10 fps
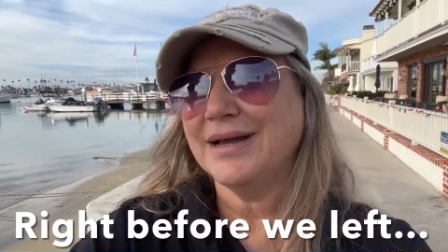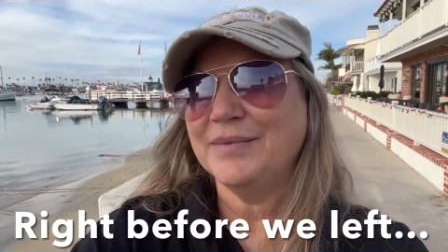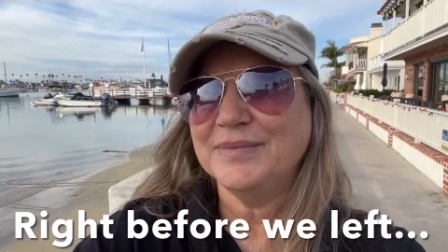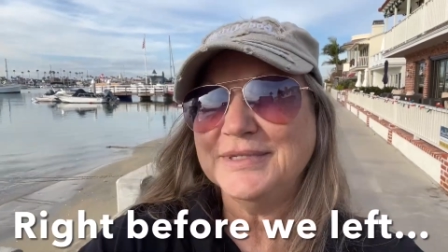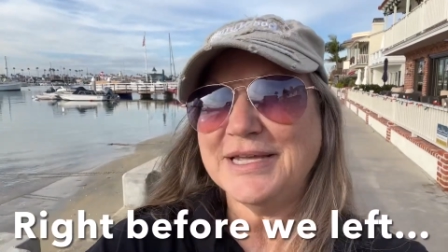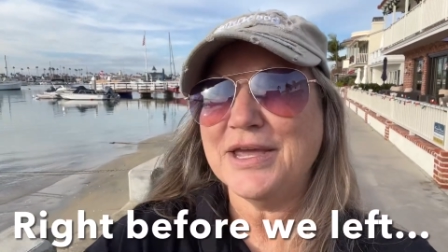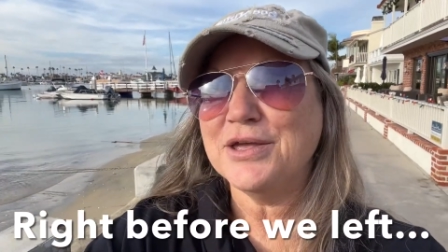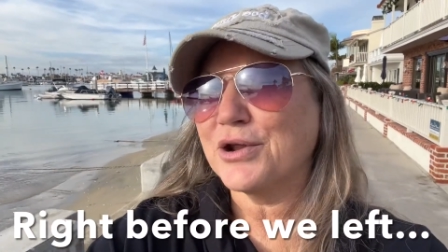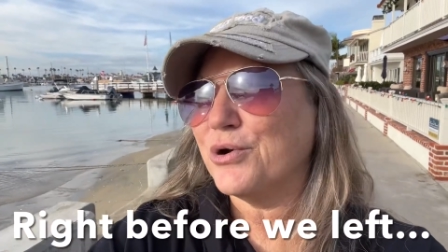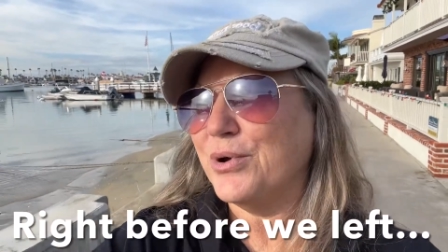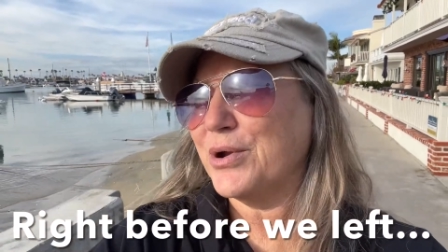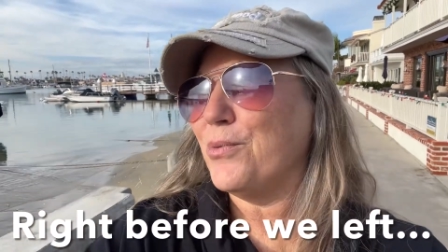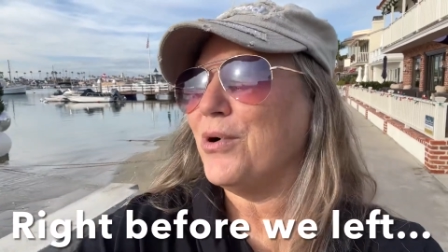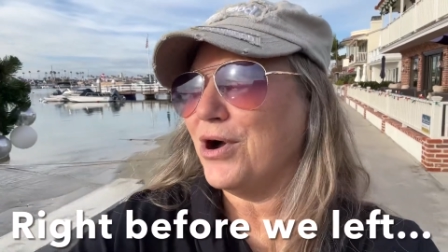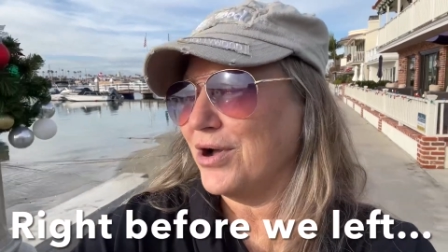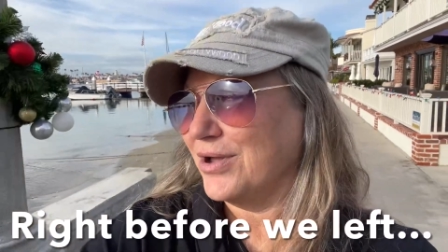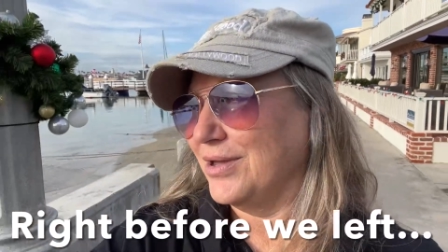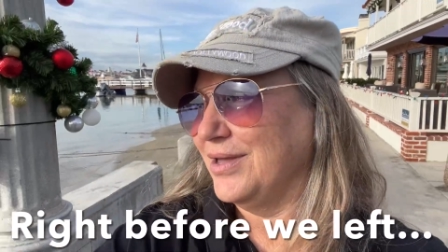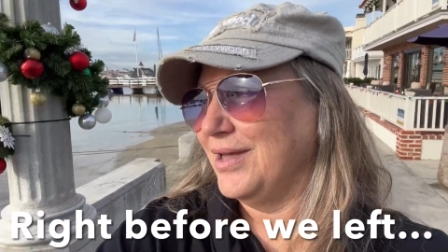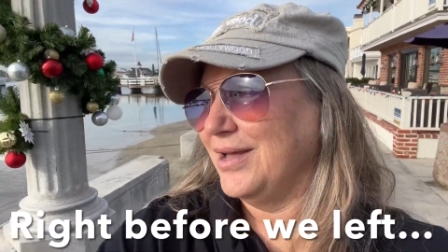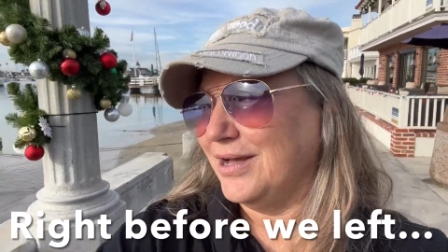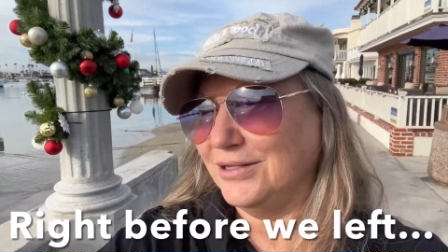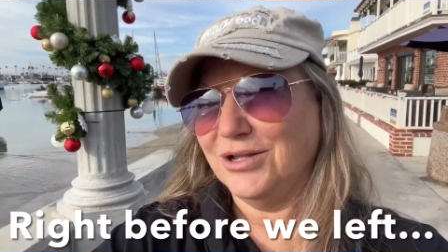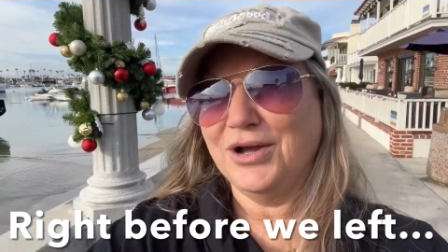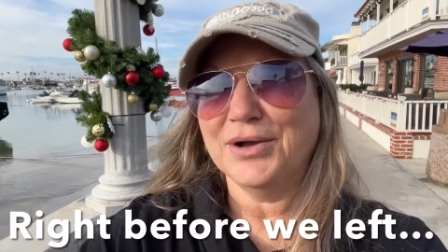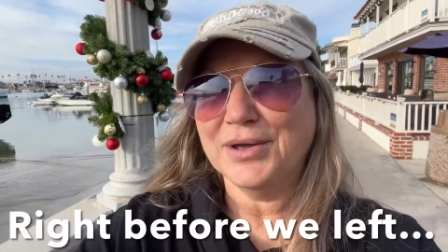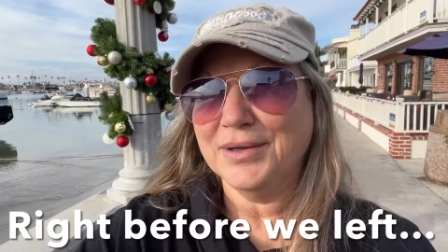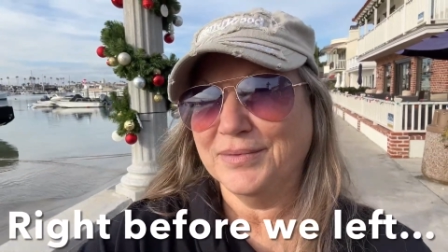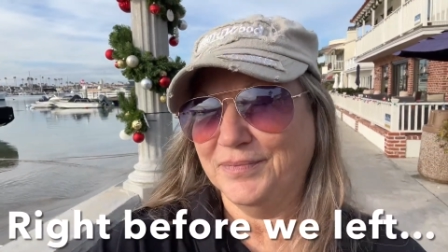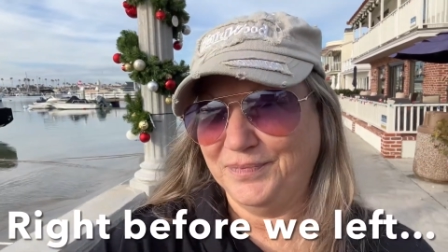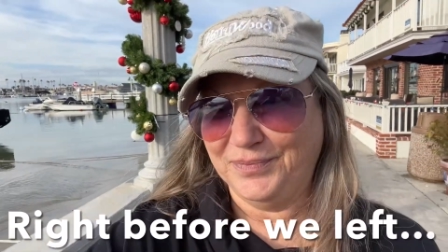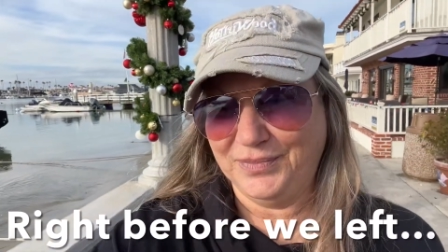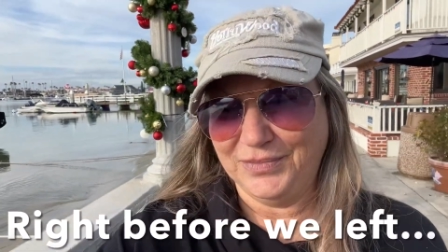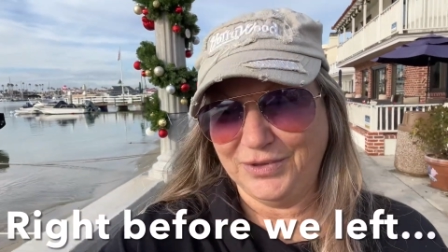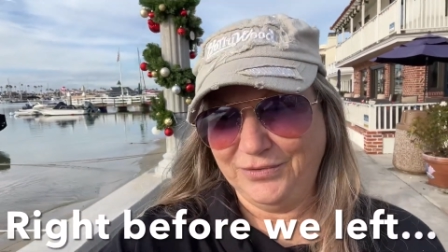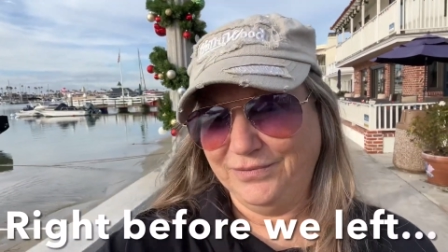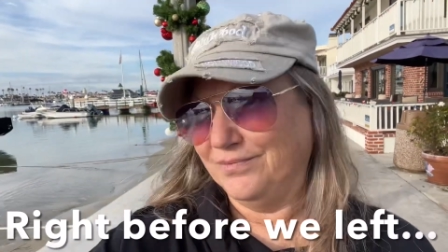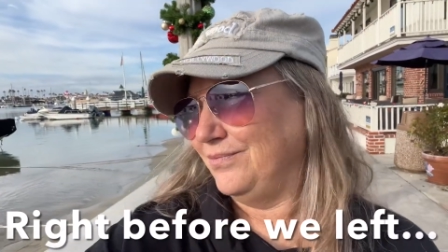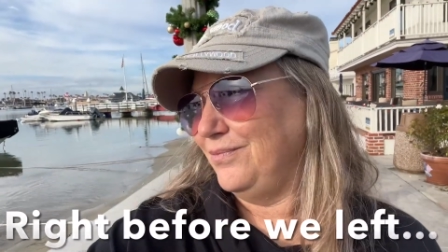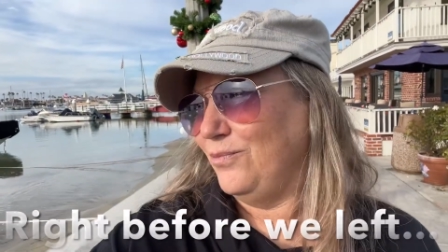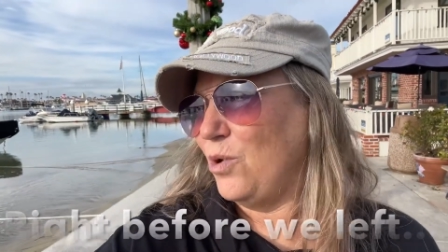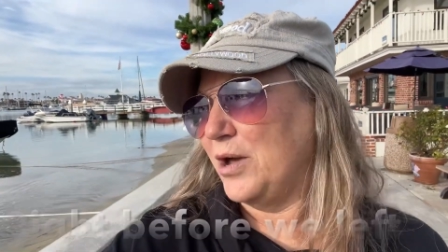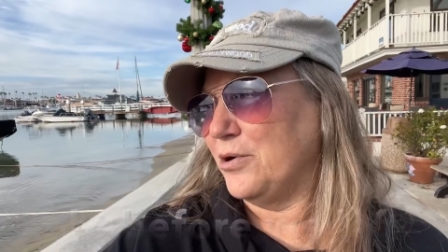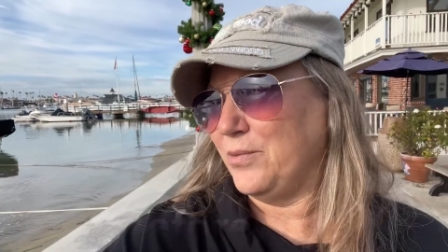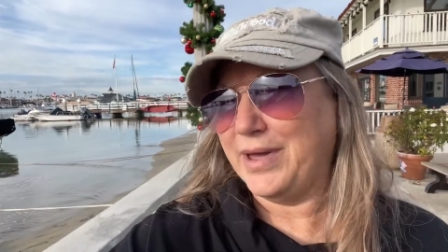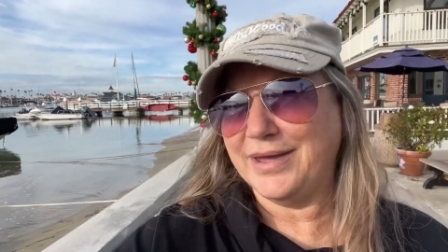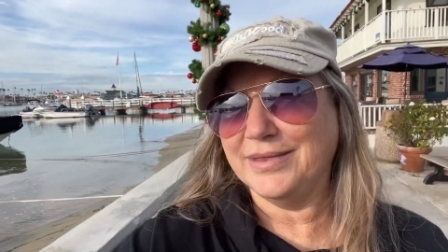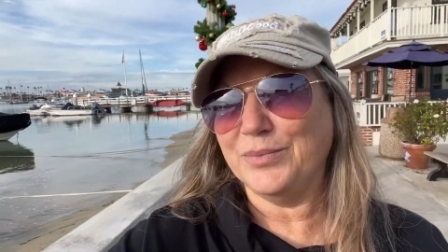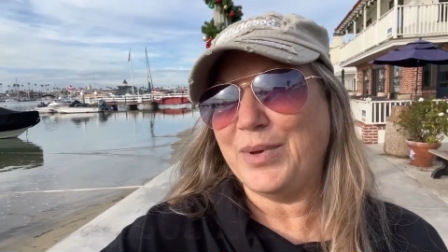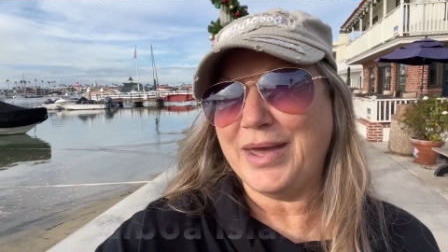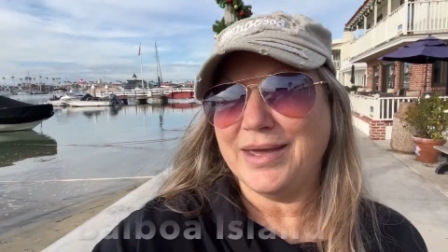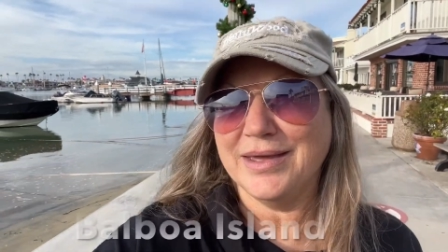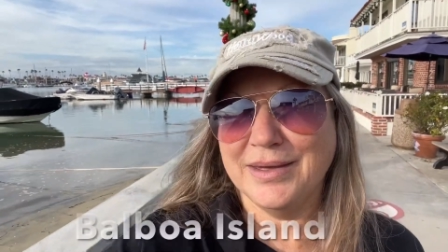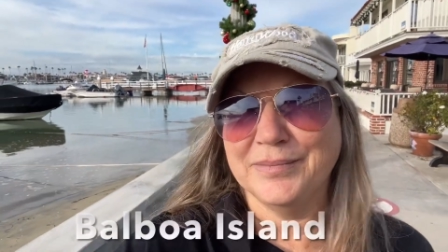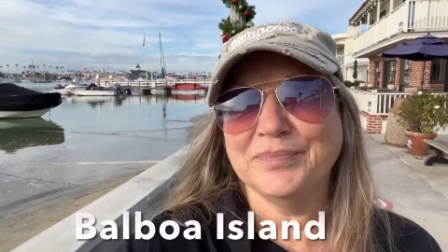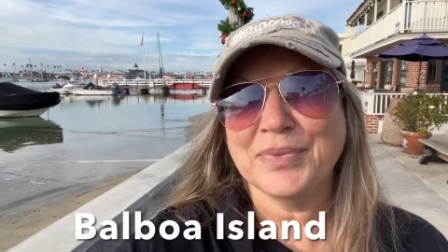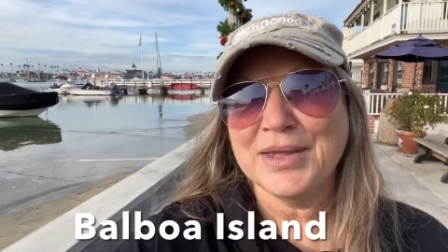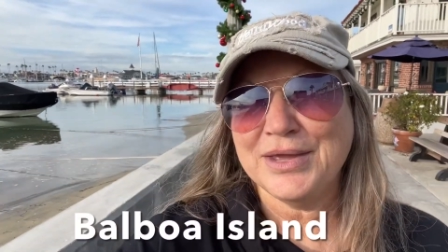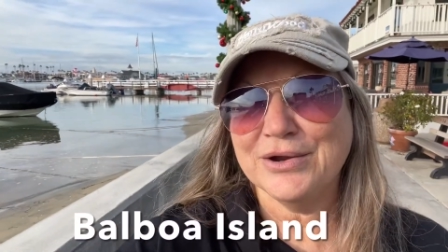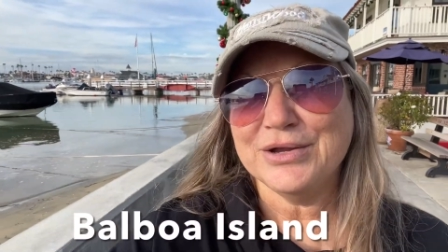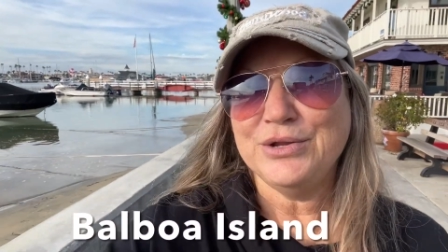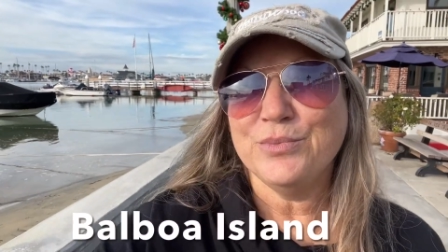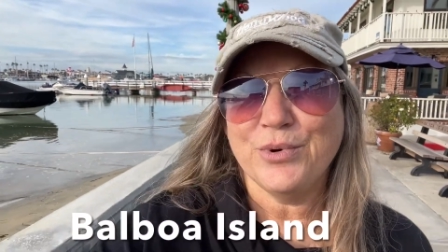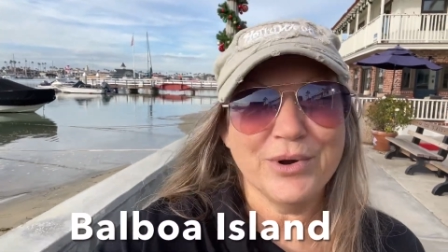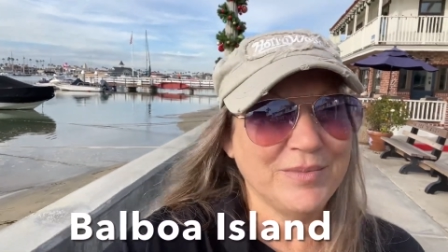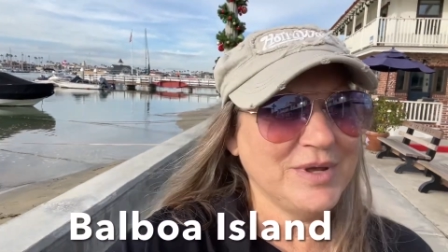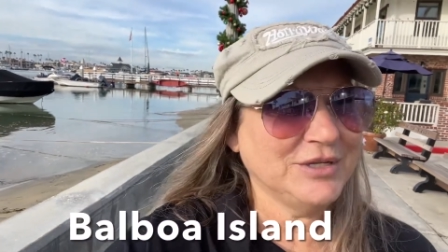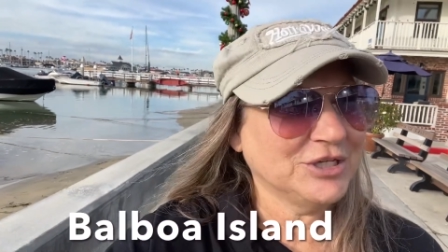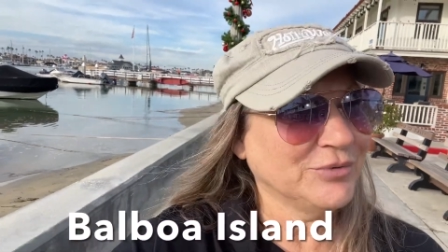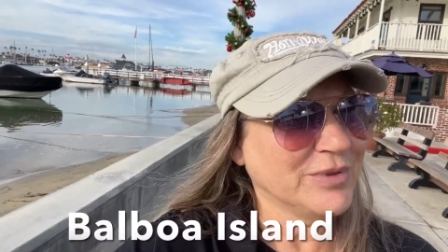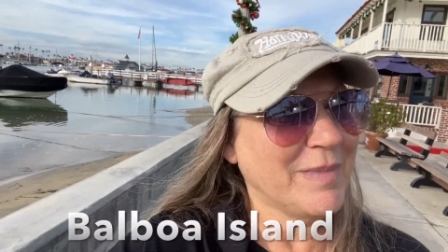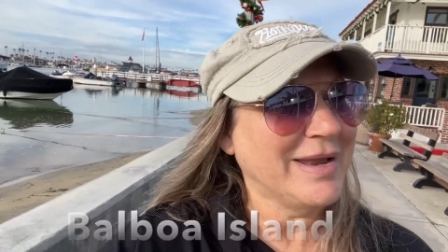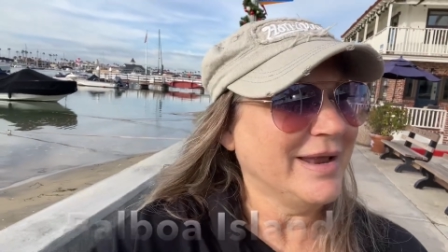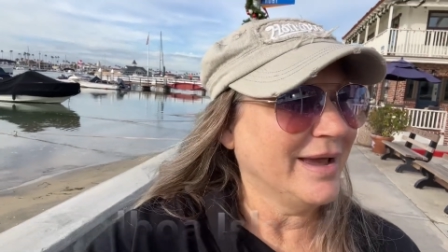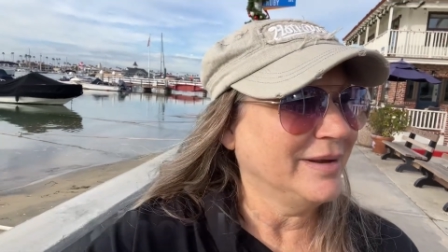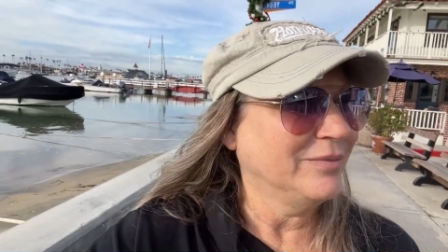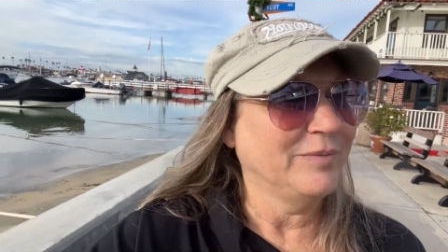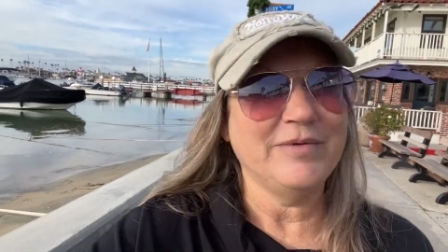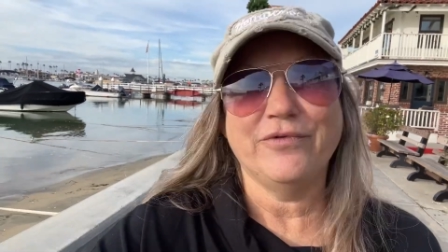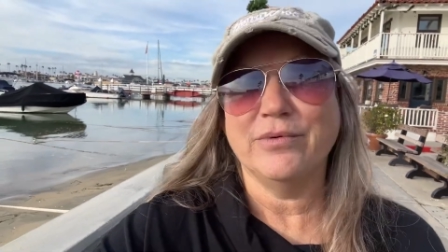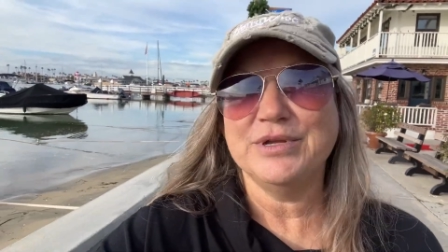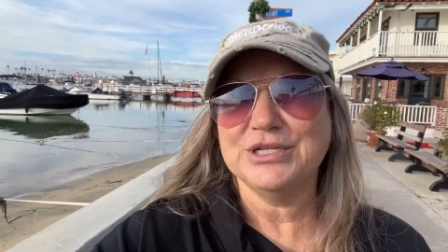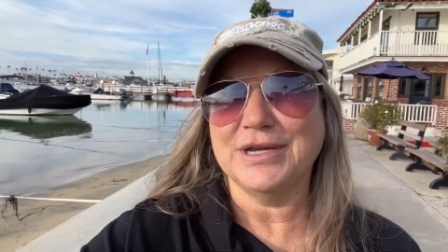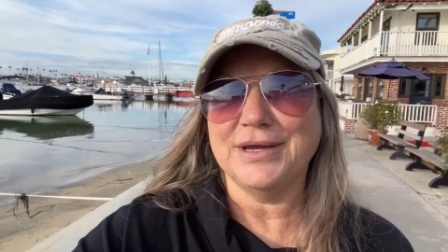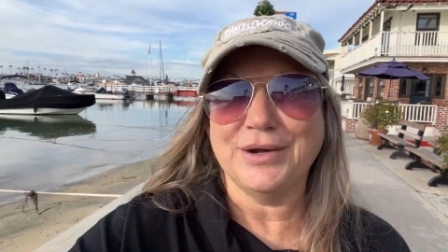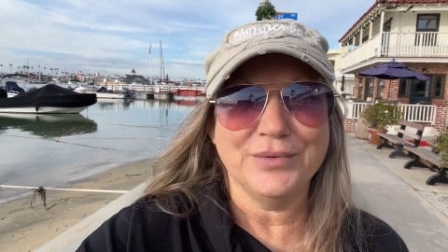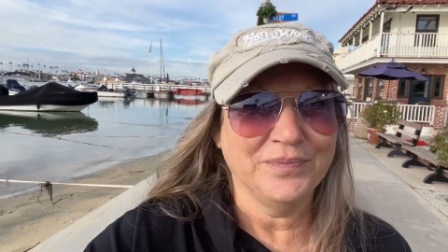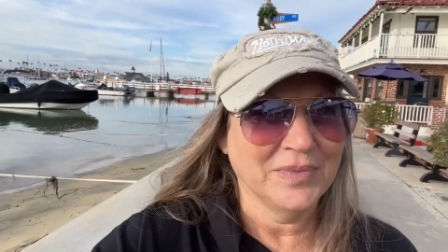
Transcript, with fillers: I'm taking a quick walk along the waterway, the bay, here in Newport Beach with my dad before we check out.